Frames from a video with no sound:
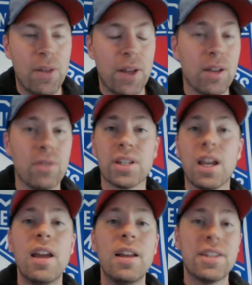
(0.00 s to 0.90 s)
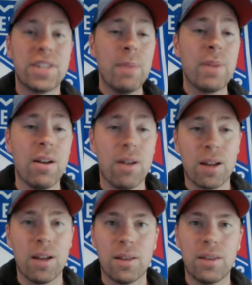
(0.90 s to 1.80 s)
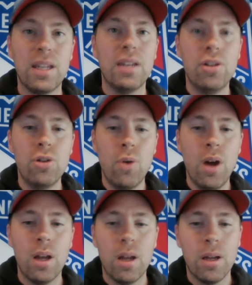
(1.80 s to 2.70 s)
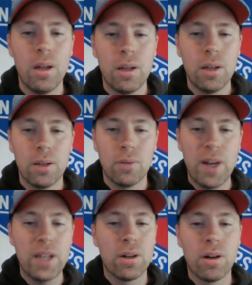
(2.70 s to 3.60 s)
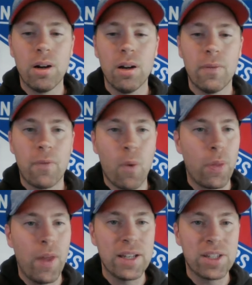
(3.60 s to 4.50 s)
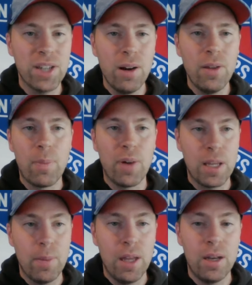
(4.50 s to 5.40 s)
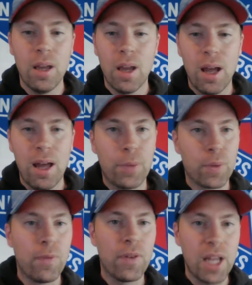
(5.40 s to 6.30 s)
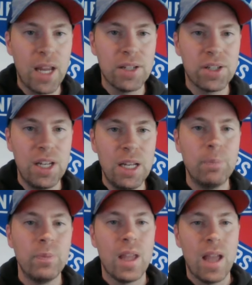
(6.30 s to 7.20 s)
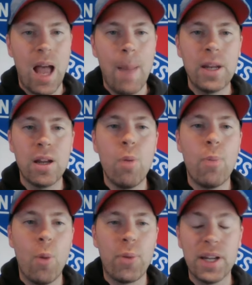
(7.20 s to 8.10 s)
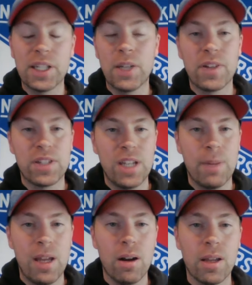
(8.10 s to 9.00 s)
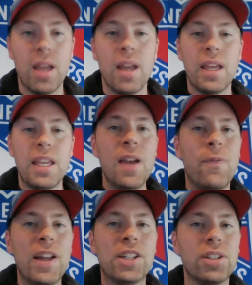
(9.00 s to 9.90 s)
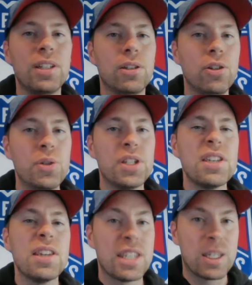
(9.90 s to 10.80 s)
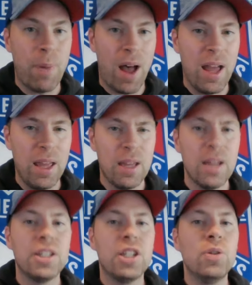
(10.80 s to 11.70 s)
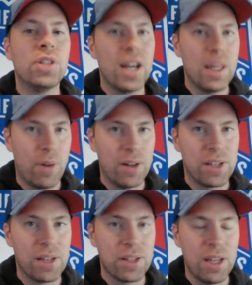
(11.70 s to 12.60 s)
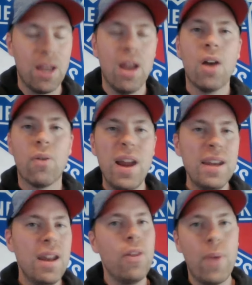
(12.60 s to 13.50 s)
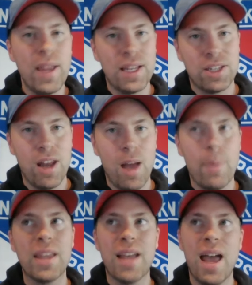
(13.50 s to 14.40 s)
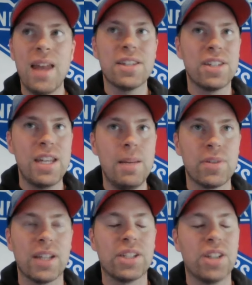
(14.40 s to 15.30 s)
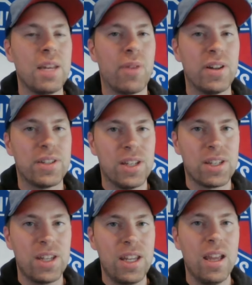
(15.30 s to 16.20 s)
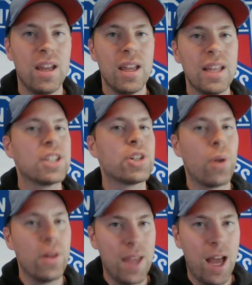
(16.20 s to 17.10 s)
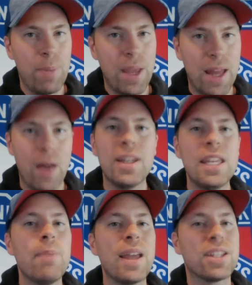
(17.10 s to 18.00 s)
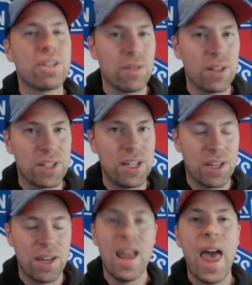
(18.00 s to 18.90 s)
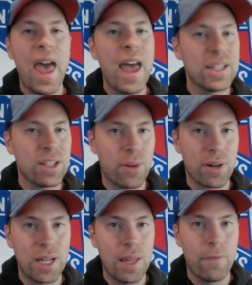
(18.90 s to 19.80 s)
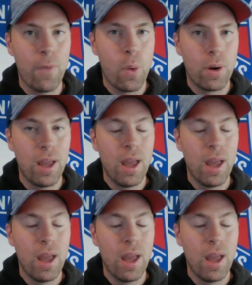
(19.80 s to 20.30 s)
that goes. Sam Carrick, the new Ranger fourth line center, they bring him in through free agency. I'm going to go bold prediction for Sam Carrick. He eventually loses his spot to Johnny Brodzinski. Right now, the way it's set up, it kind of seems like Johnny Brodzinski is sort of the odd man out, and he might start the season as a 13th forward.